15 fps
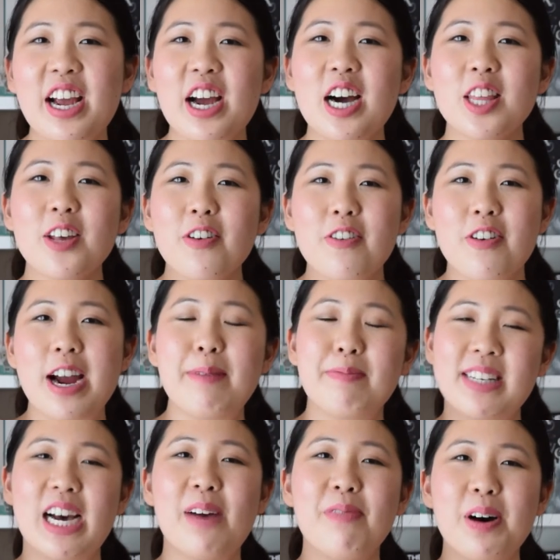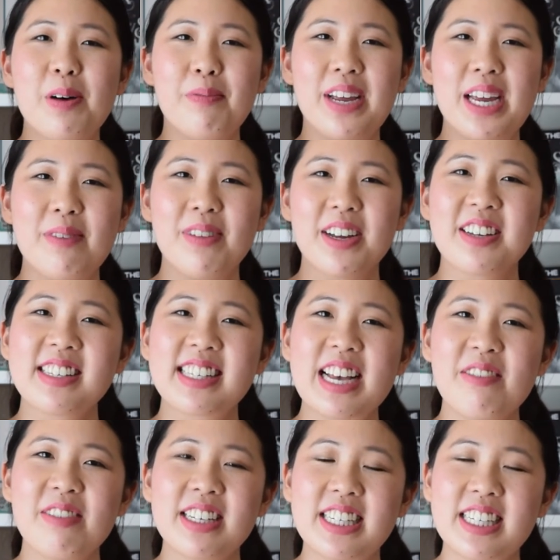kind of crept up on me because they
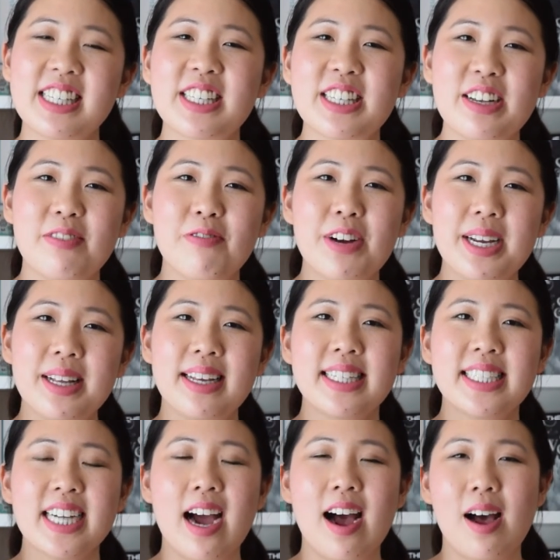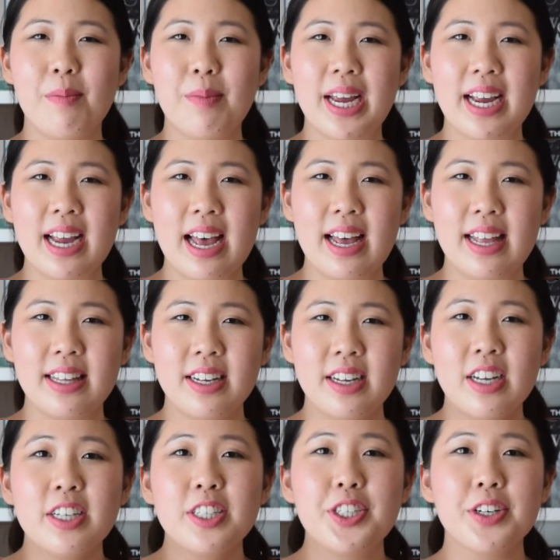were just really charming, and
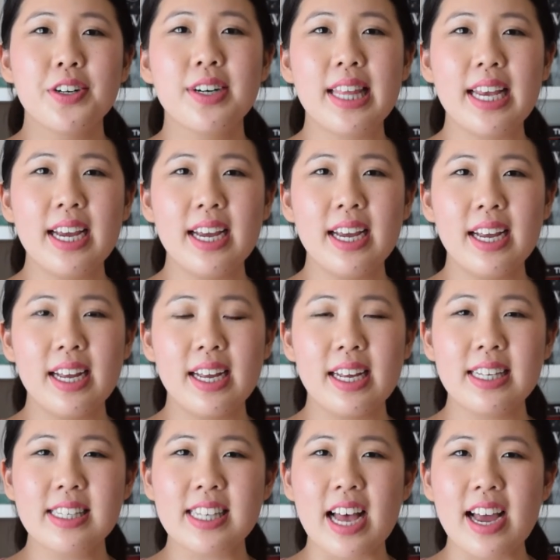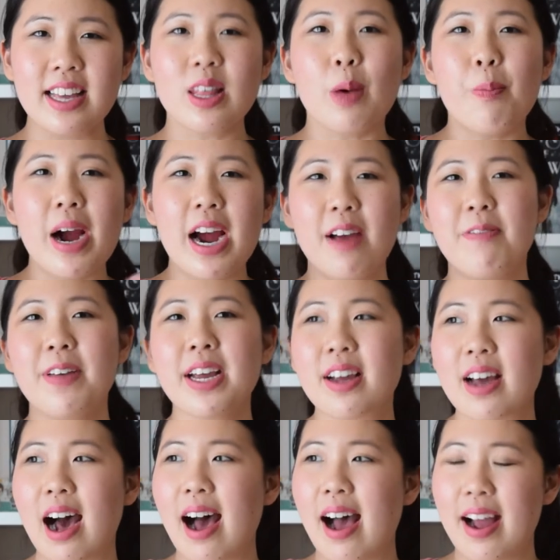Geordie is like the perfect
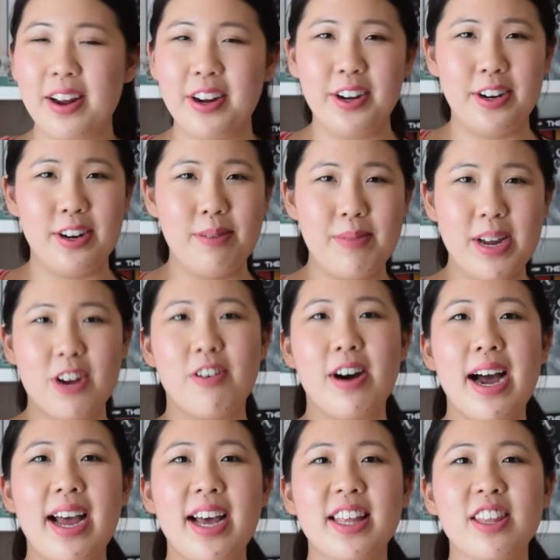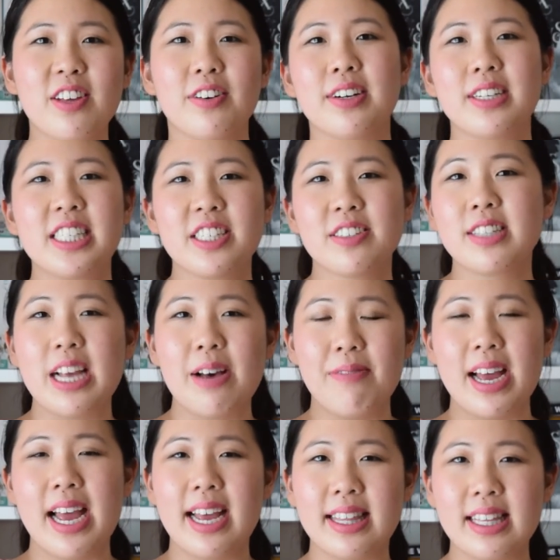guy who McGuire thought she'll never
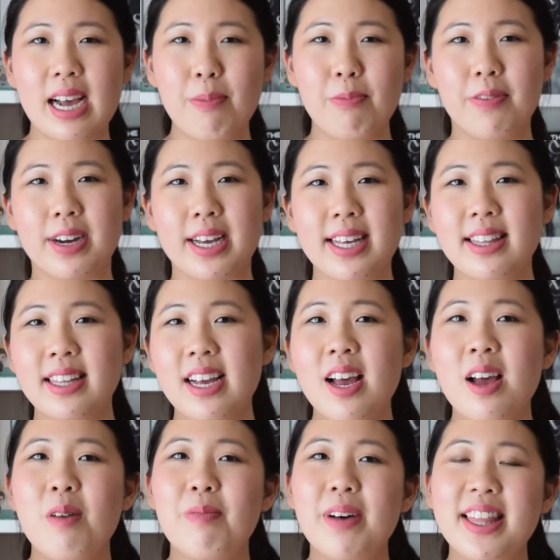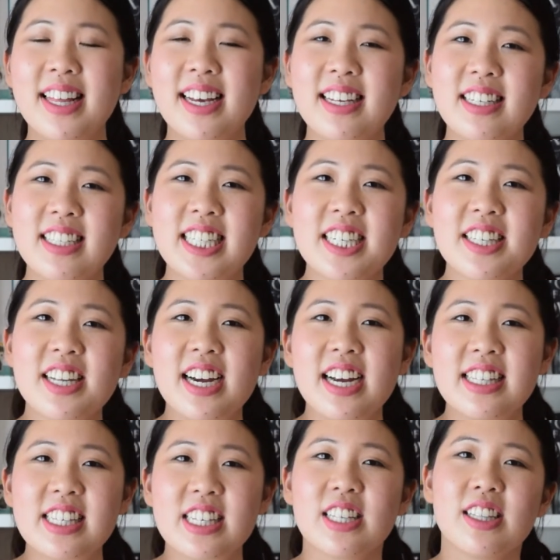end up with. But then she
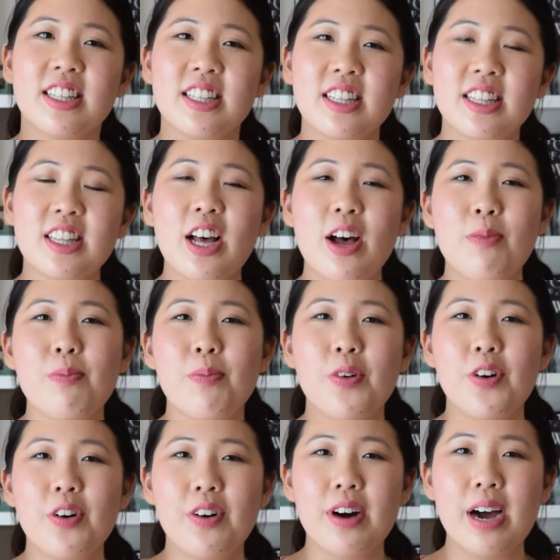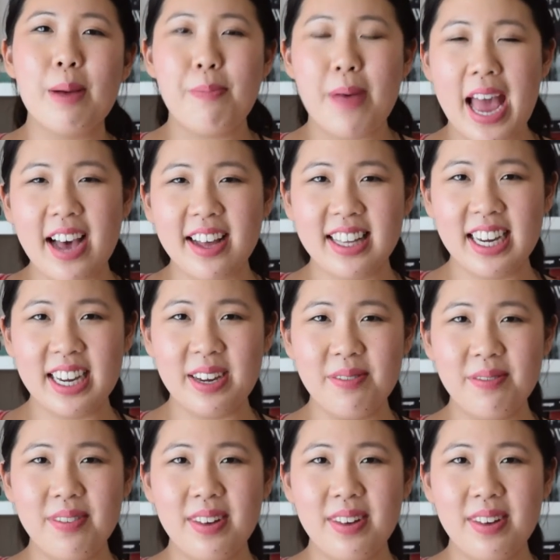learns a lot more about him,